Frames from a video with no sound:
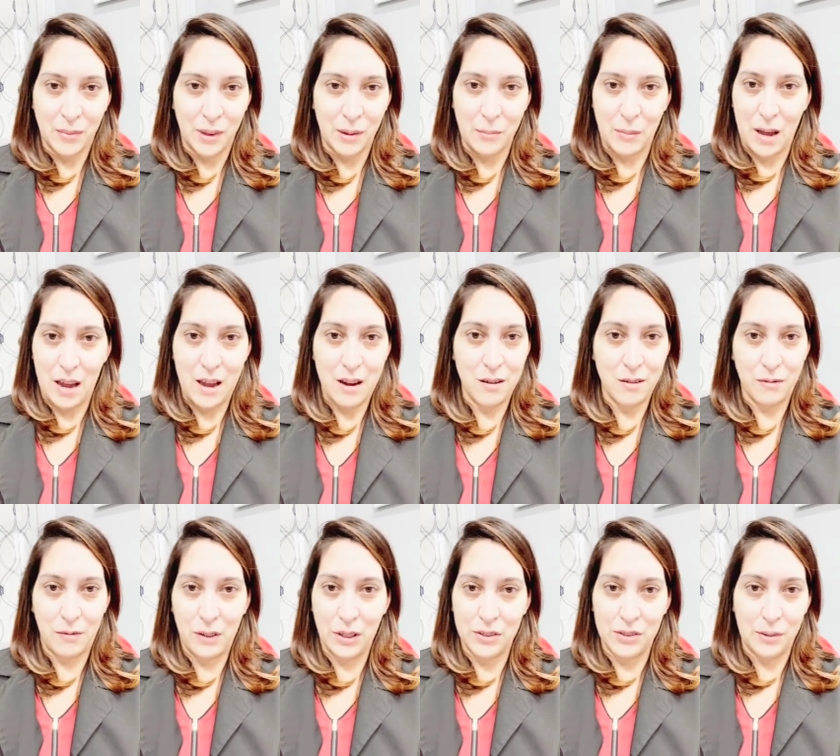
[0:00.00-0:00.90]
my hair
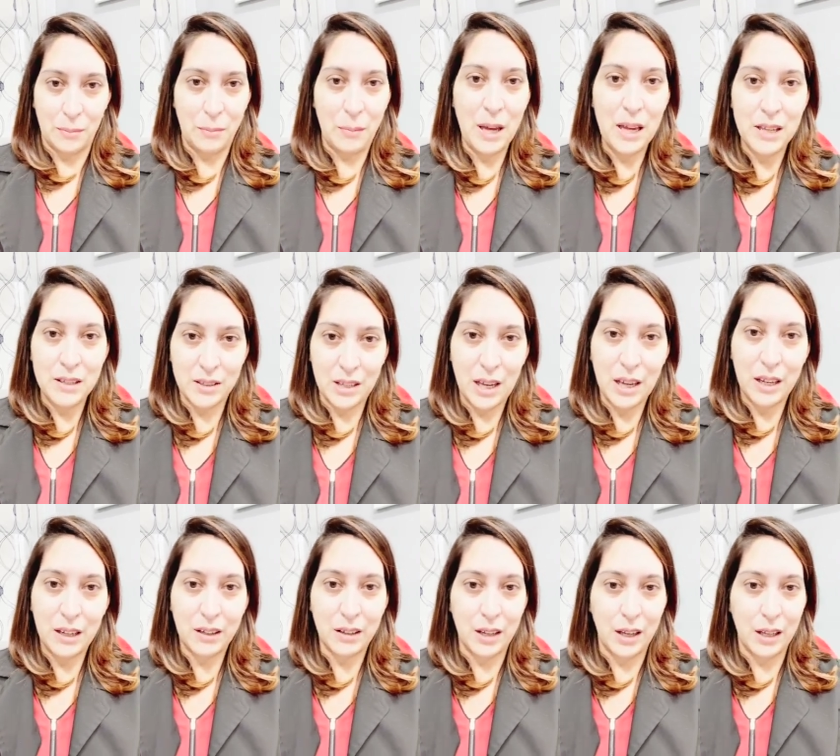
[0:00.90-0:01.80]
feels
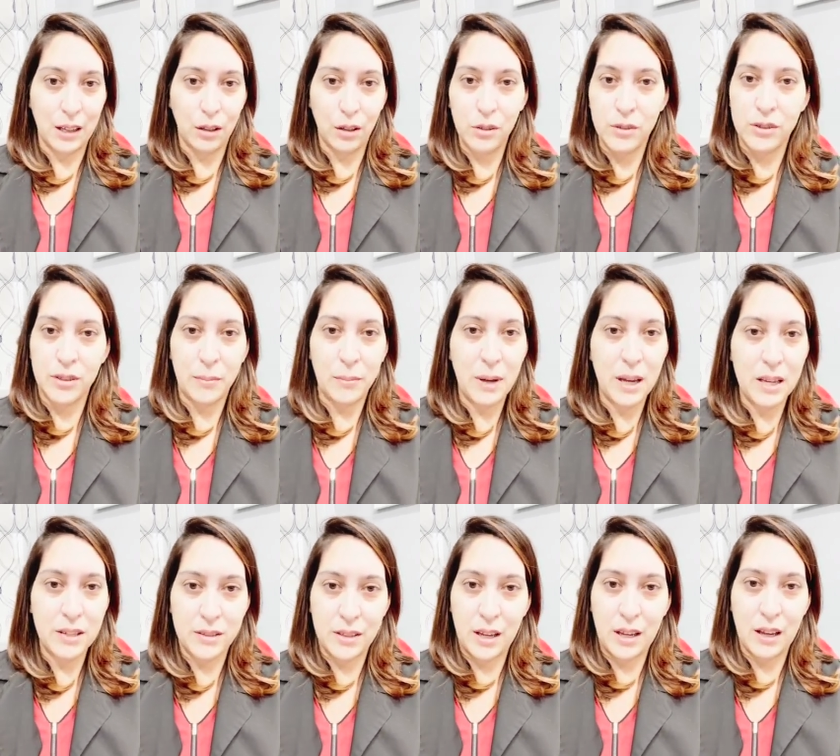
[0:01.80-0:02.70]
amazing. It looks
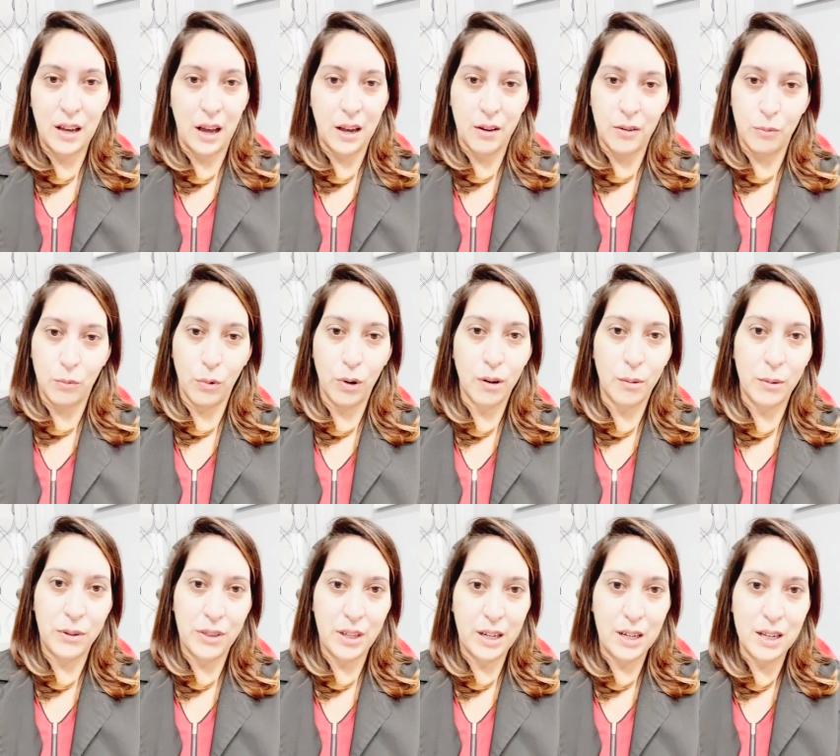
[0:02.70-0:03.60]
amazing. I can work
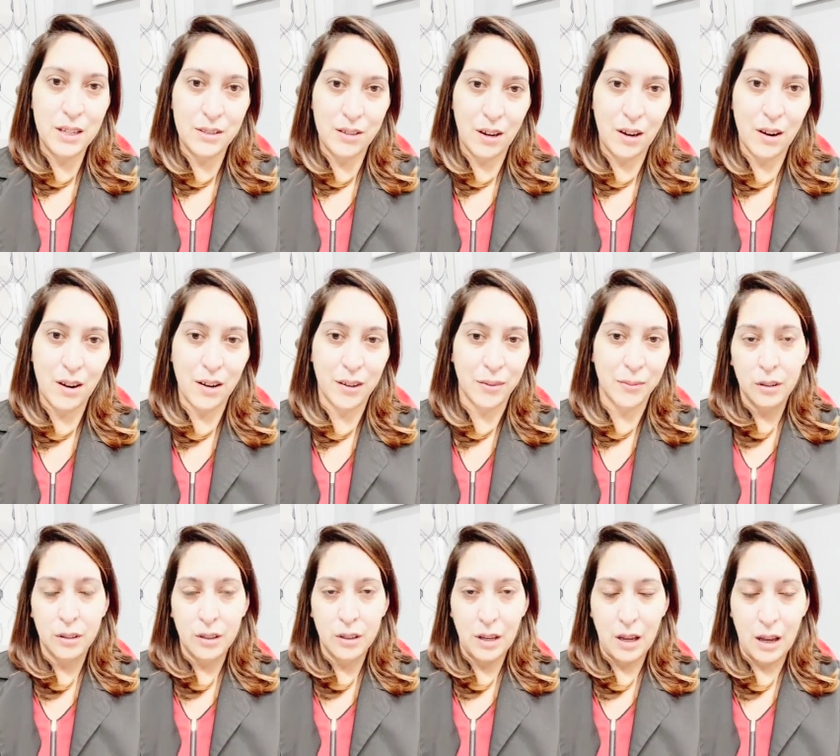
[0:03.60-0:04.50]
with it easier.
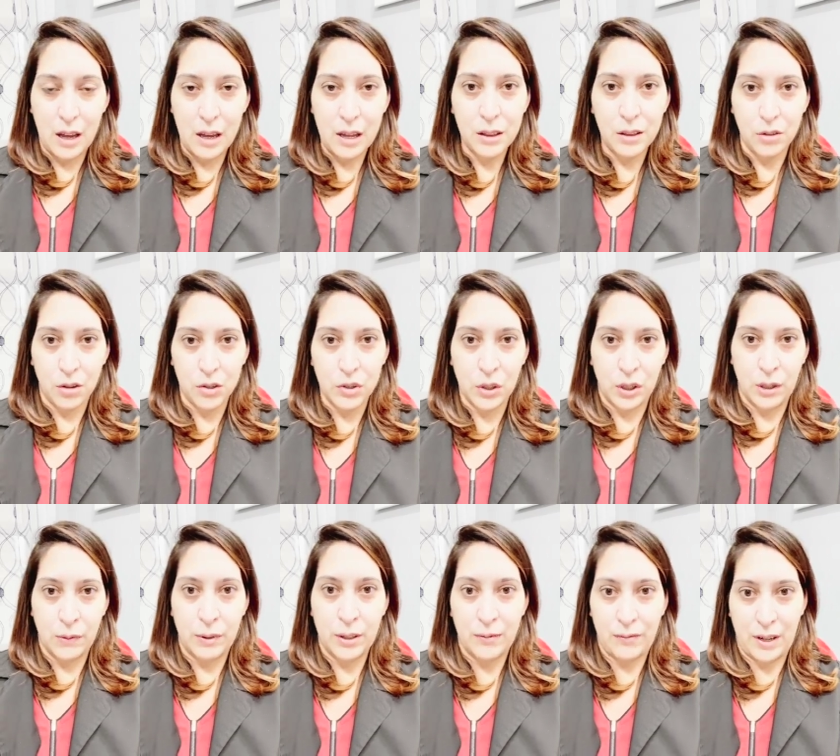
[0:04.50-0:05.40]
And they're also
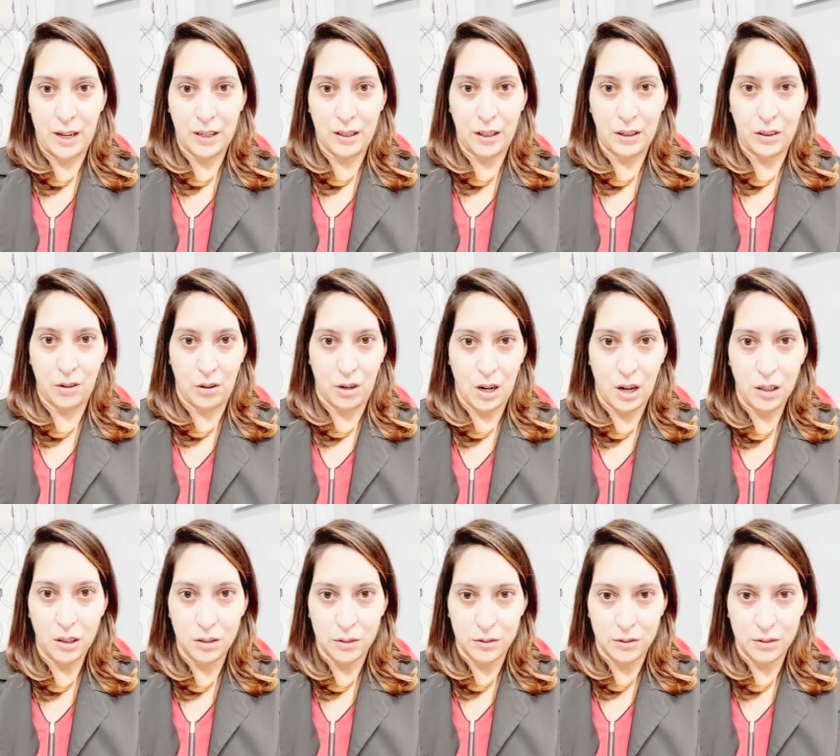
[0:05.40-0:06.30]
loving the fact that their
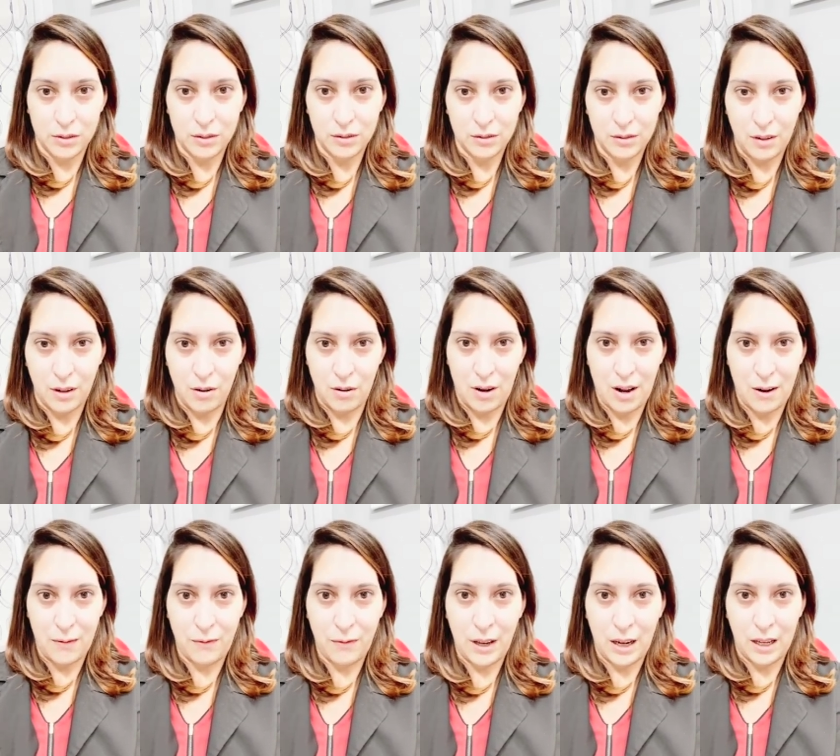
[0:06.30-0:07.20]
color's, you know, not
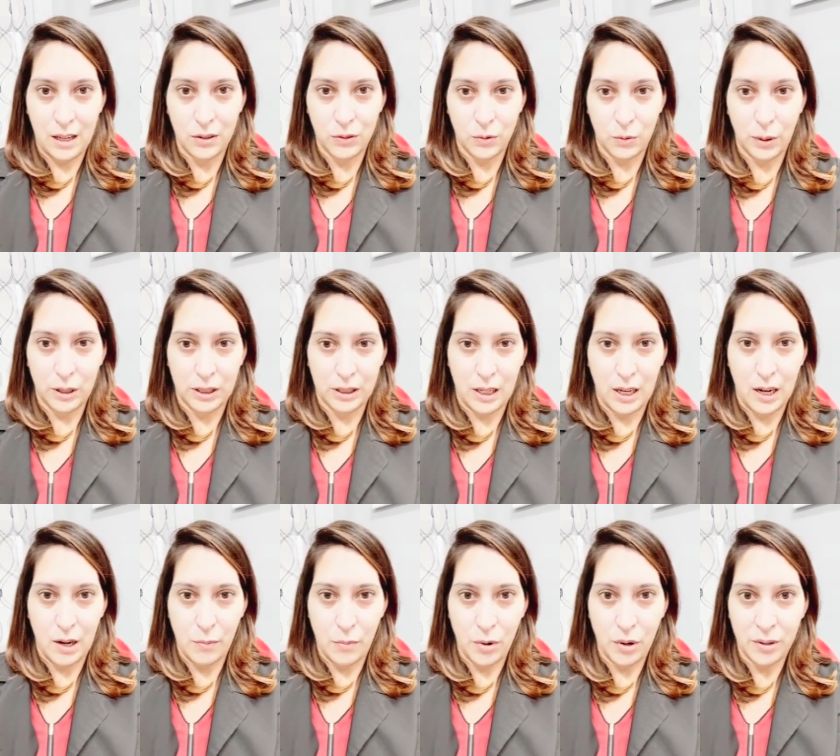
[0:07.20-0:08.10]
fading as quickly
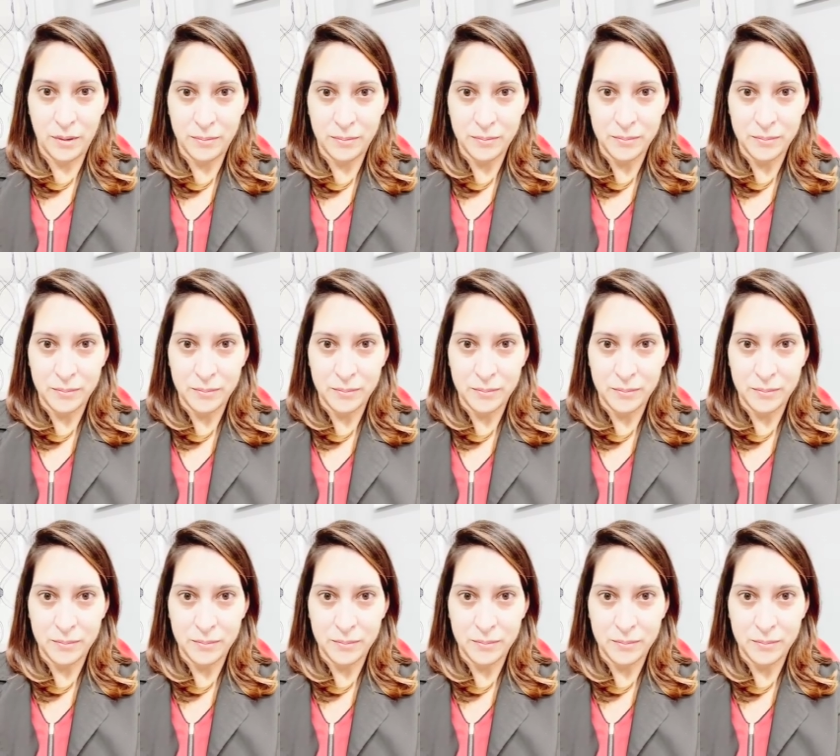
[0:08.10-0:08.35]
anymore.